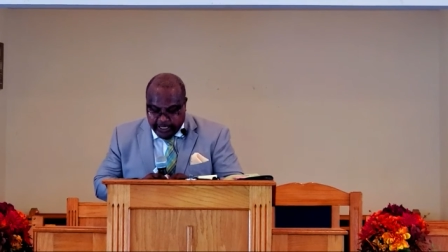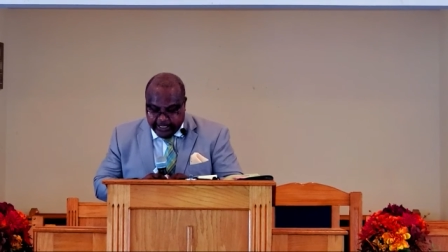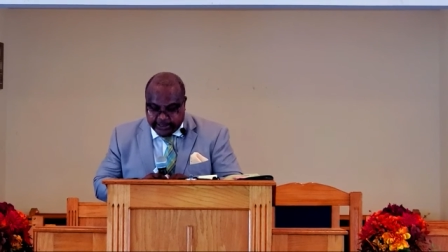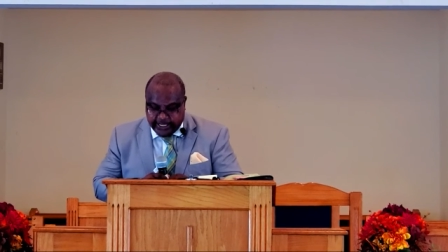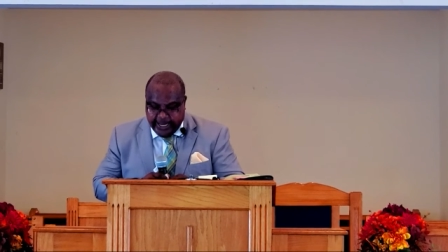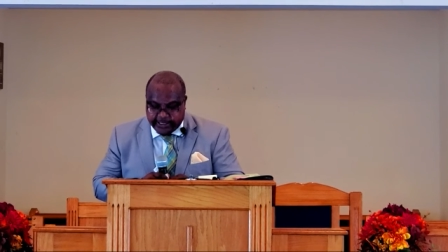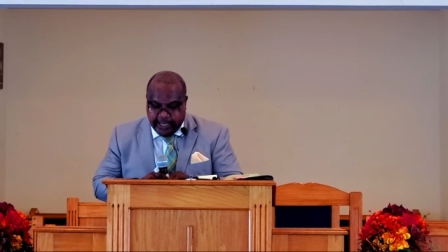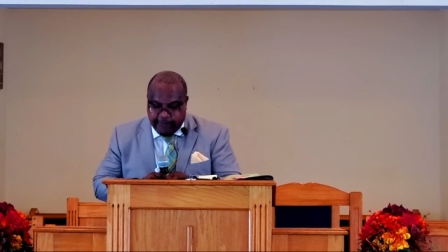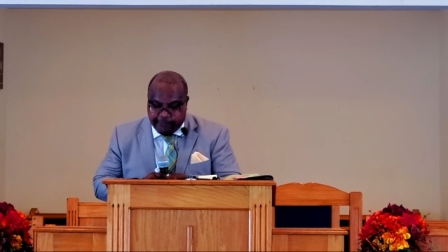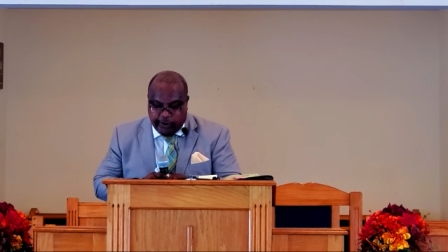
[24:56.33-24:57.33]
It
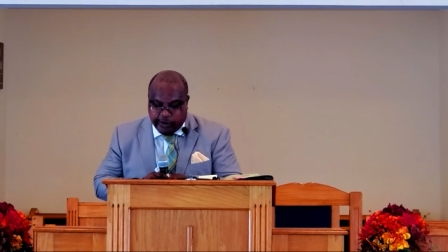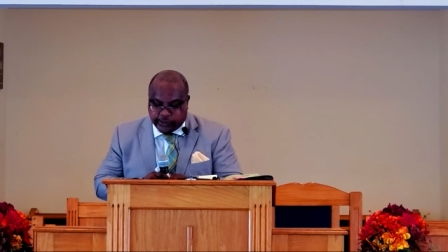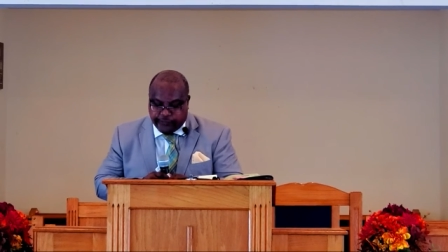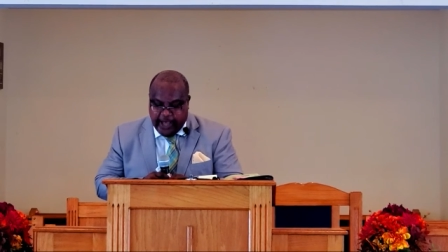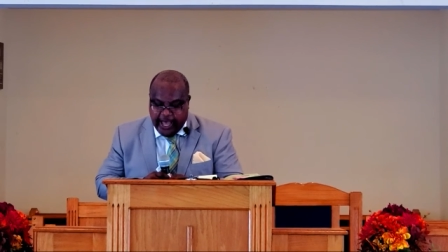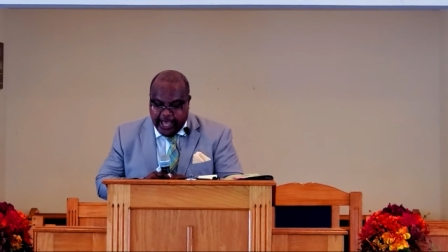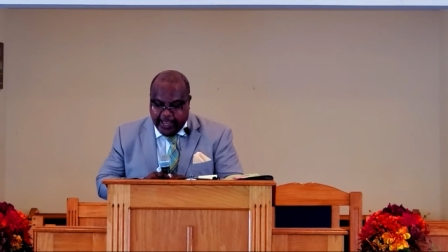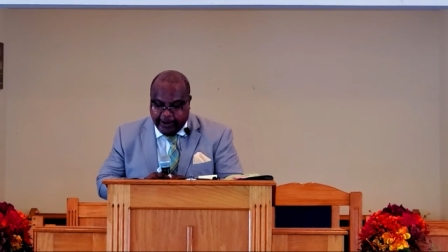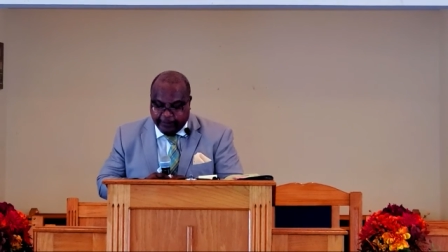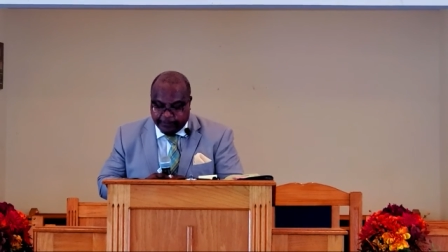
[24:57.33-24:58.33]
says in verse
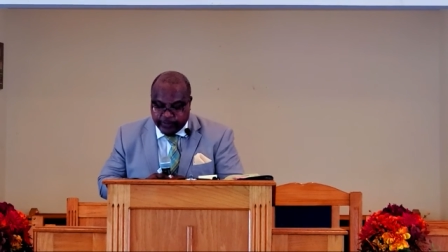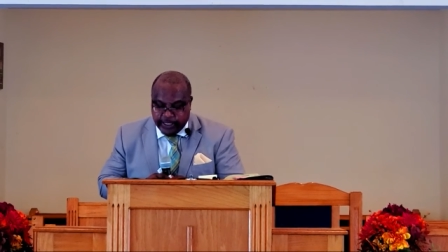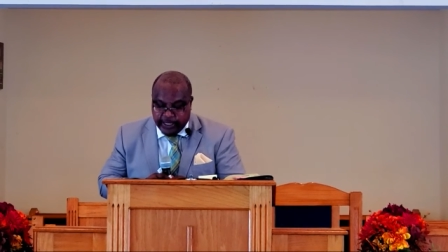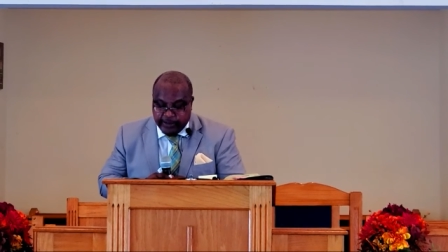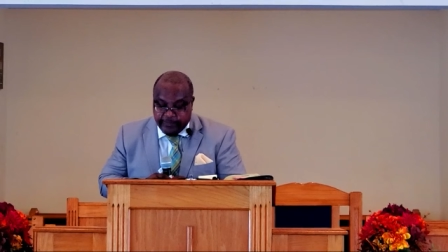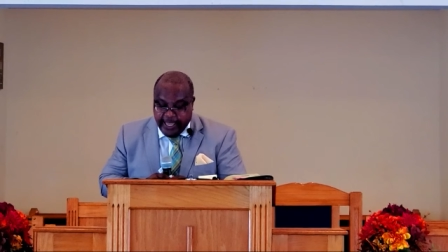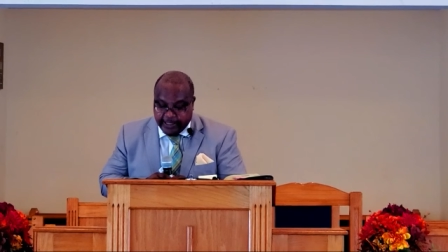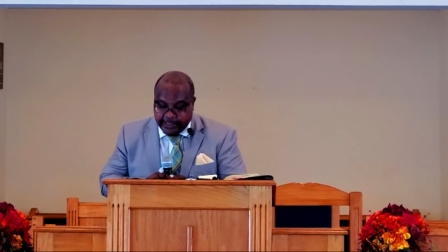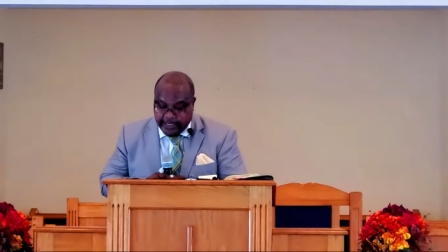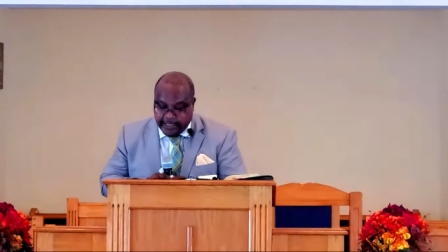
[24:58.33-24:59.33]
5
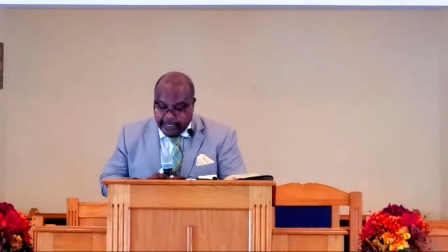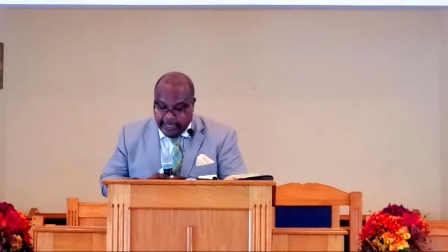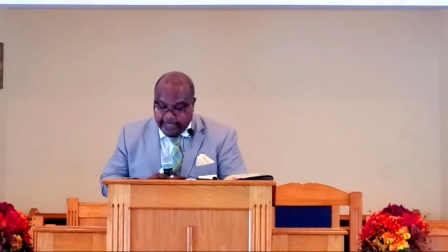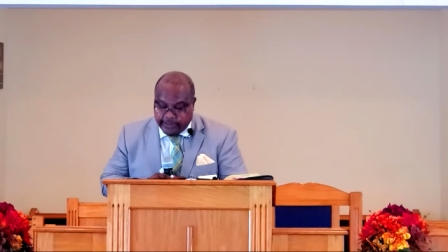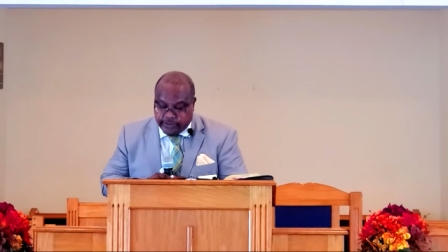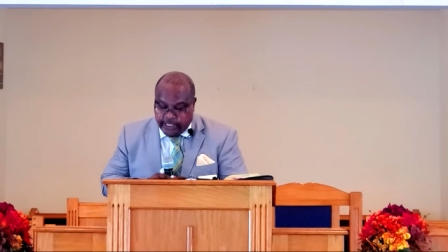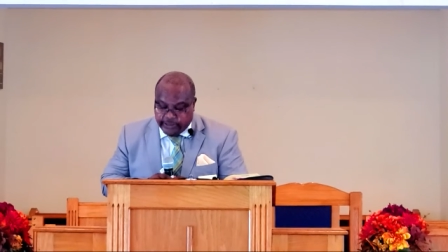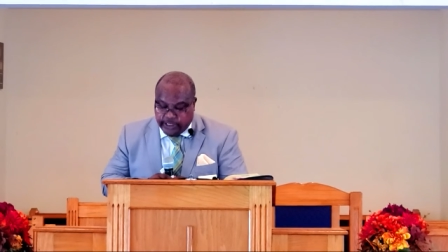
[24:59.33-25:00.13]
that in